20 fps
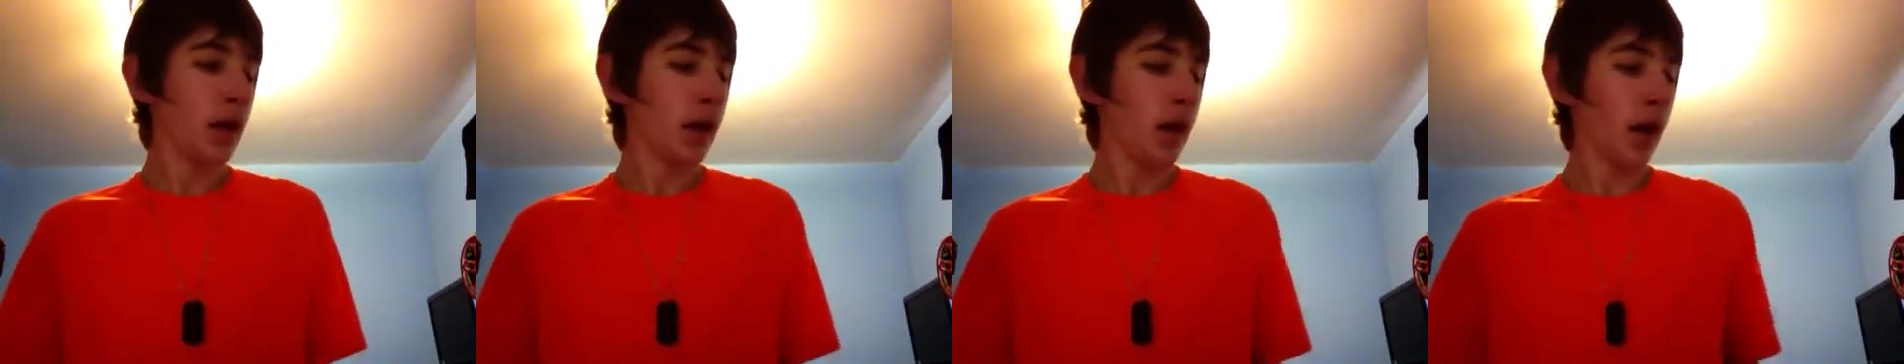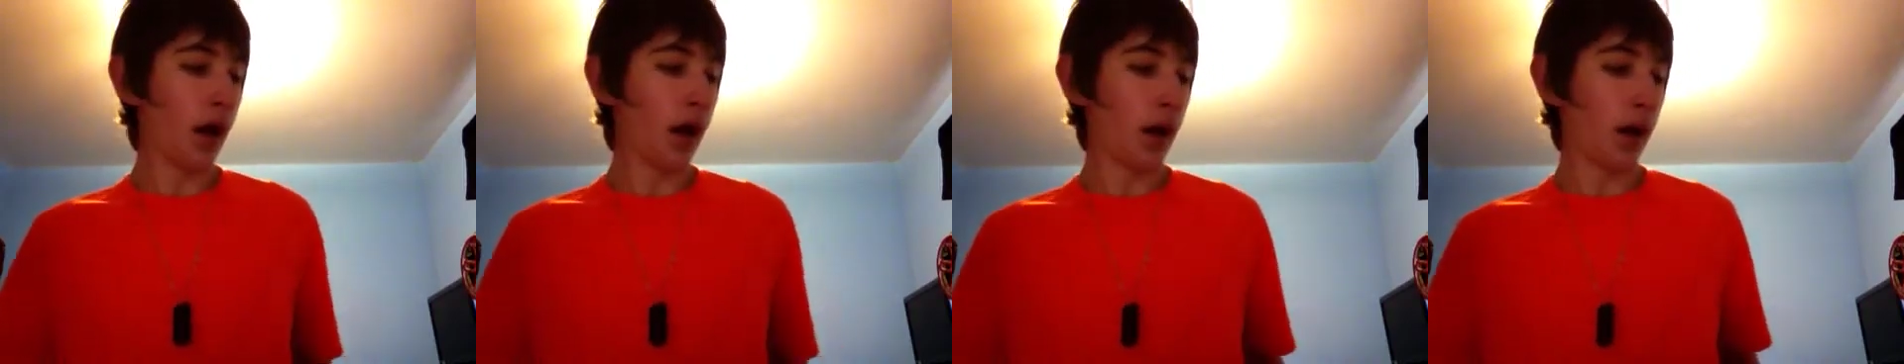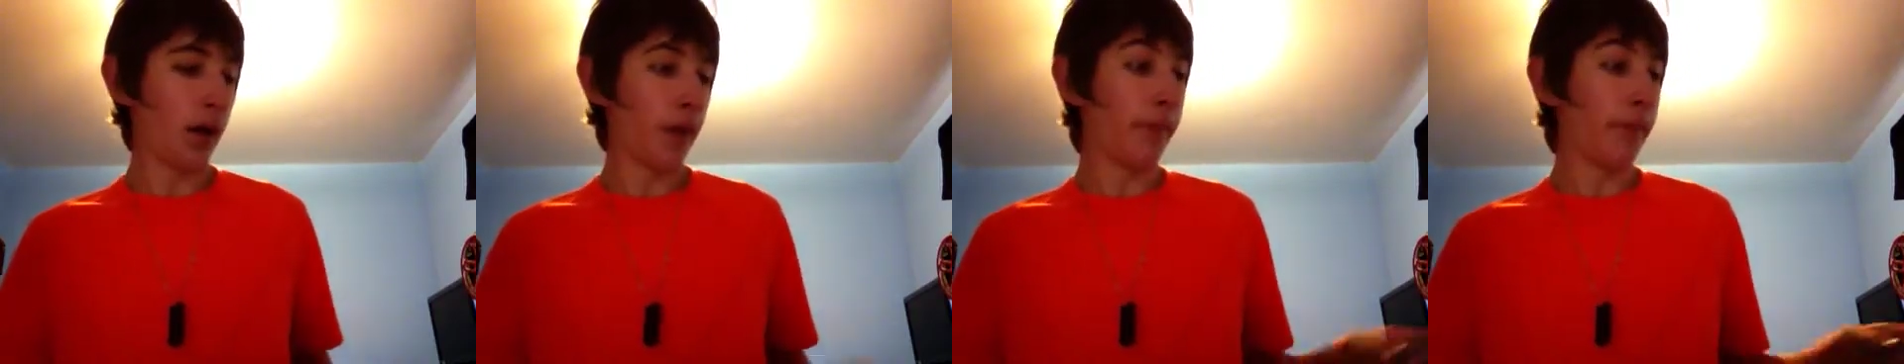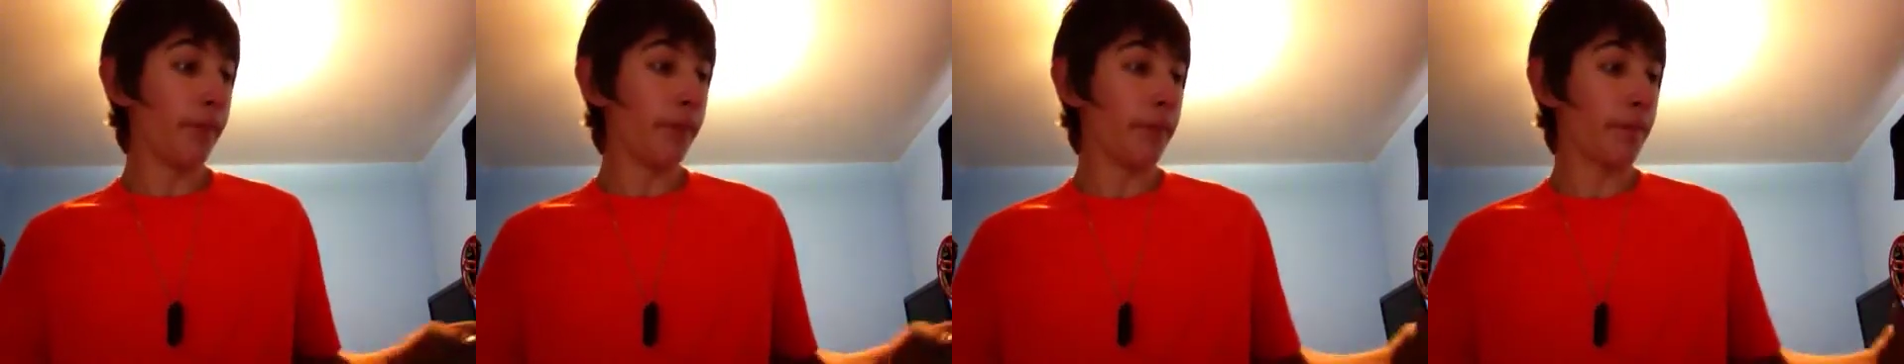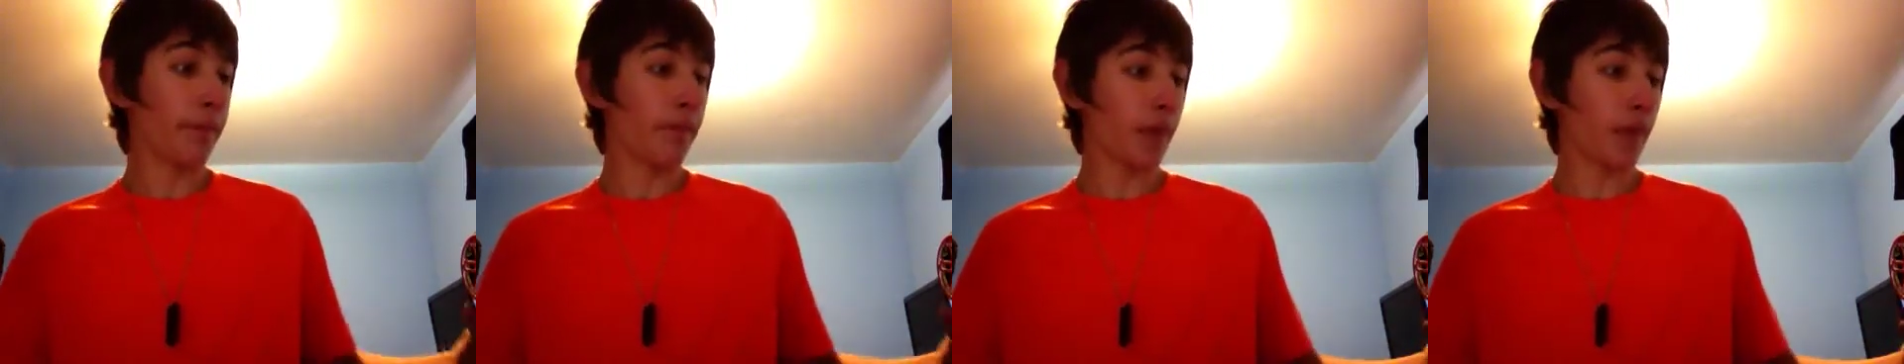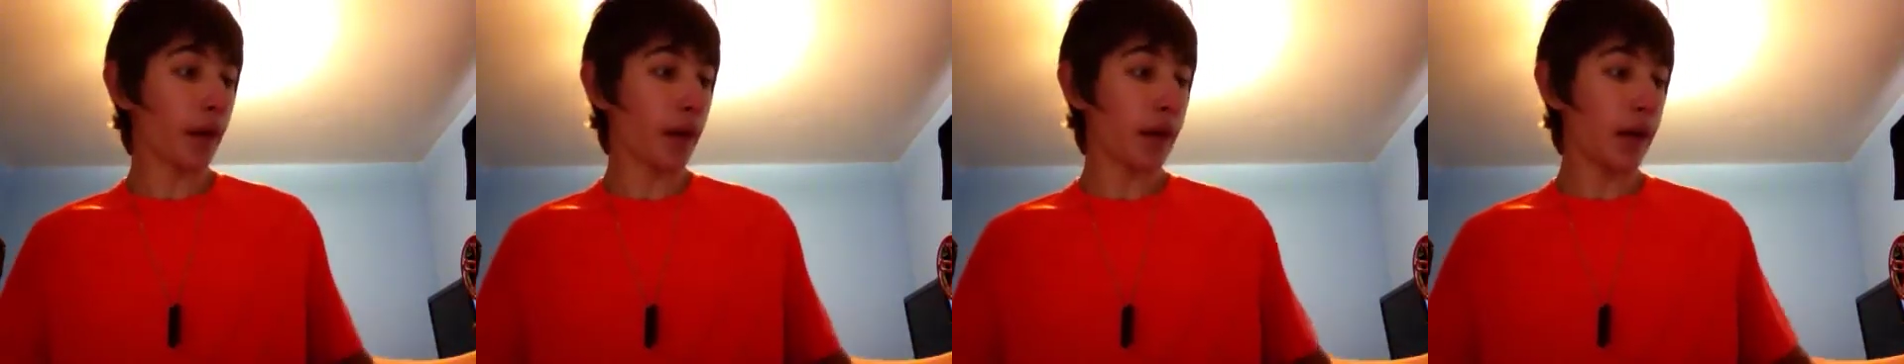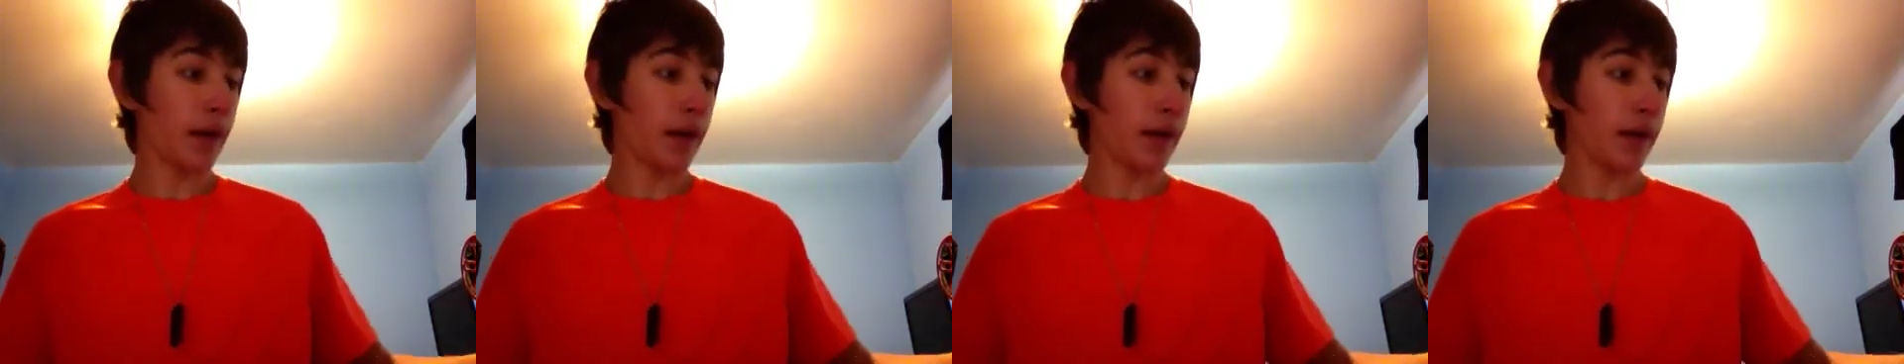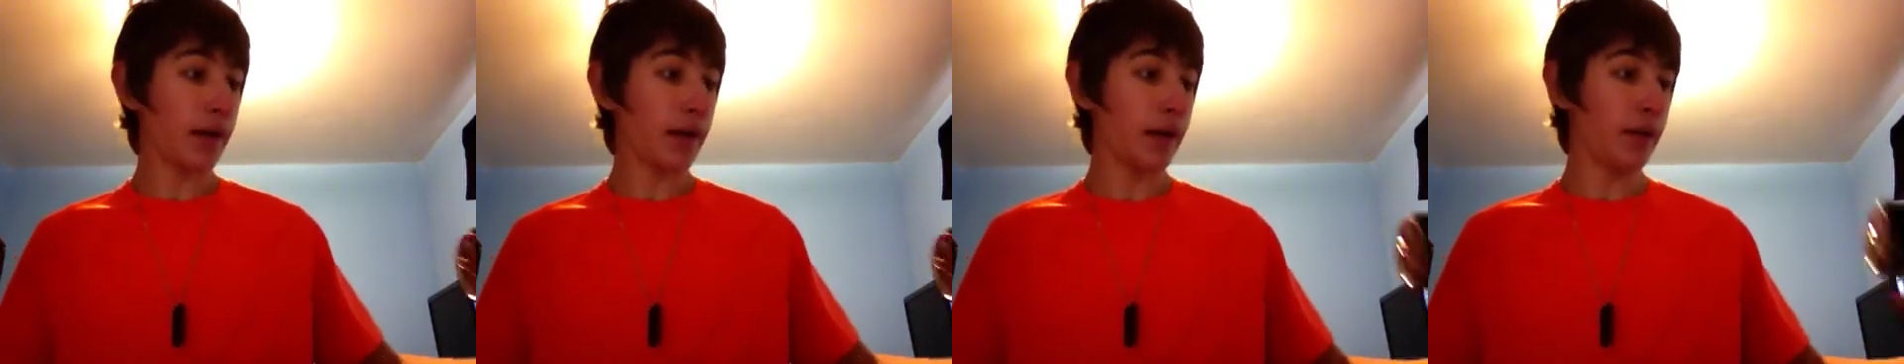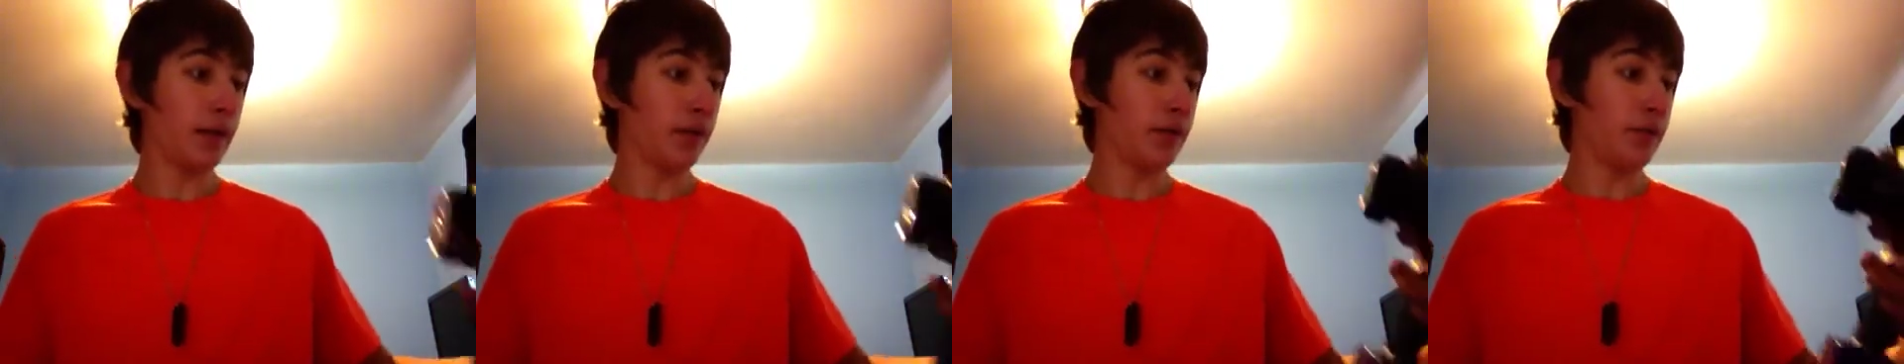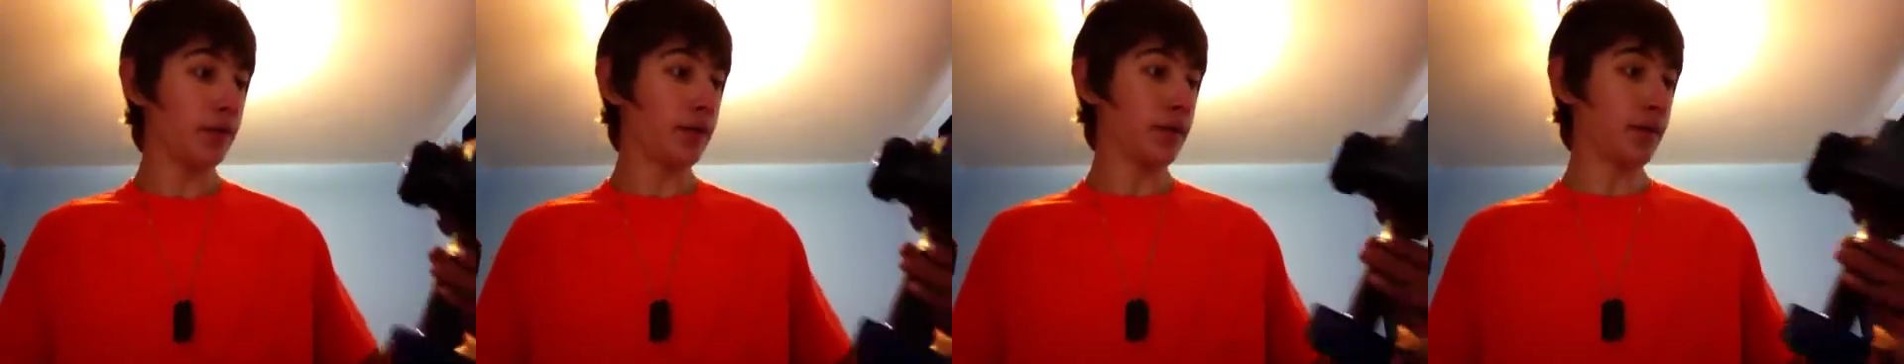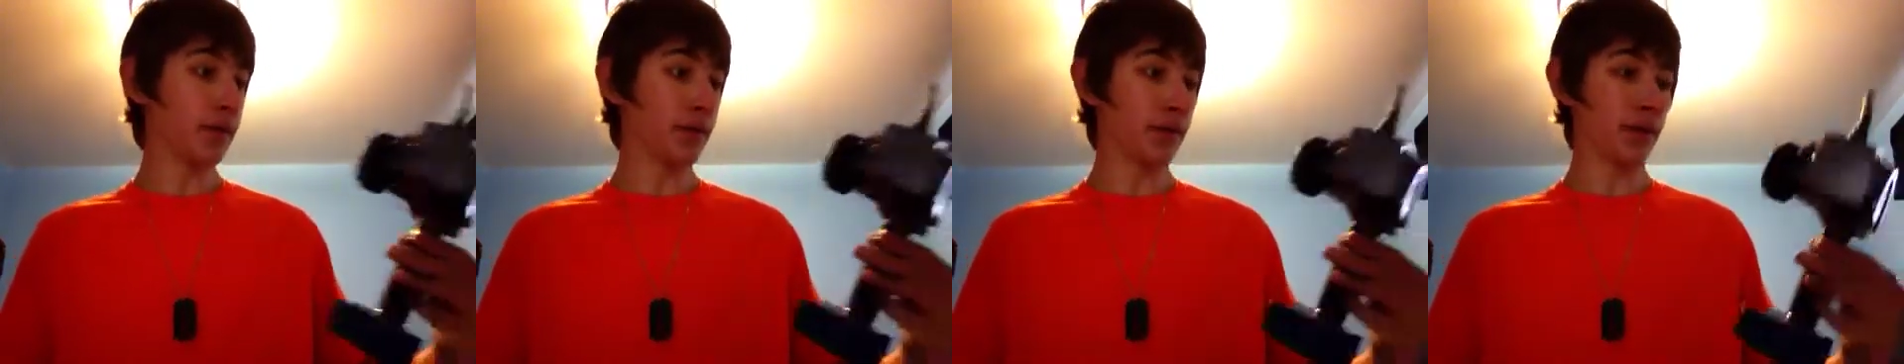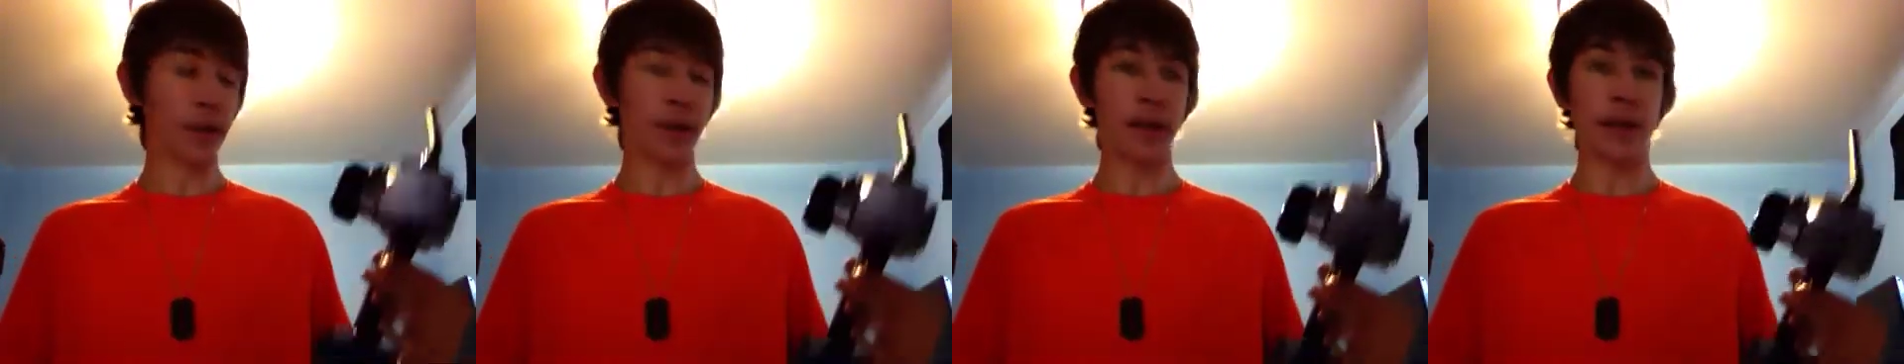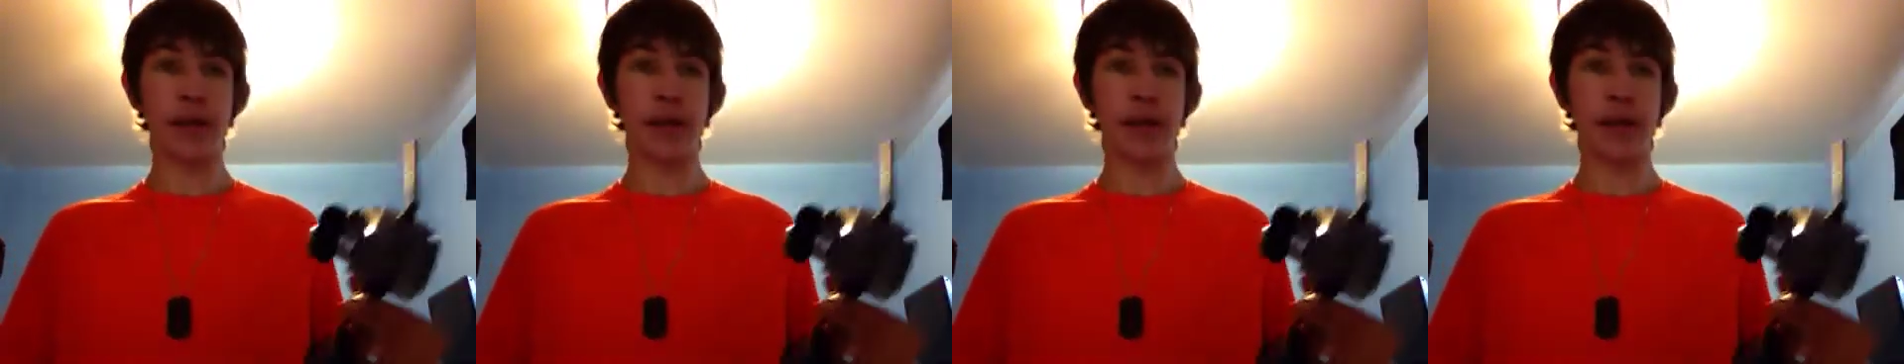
Sorry,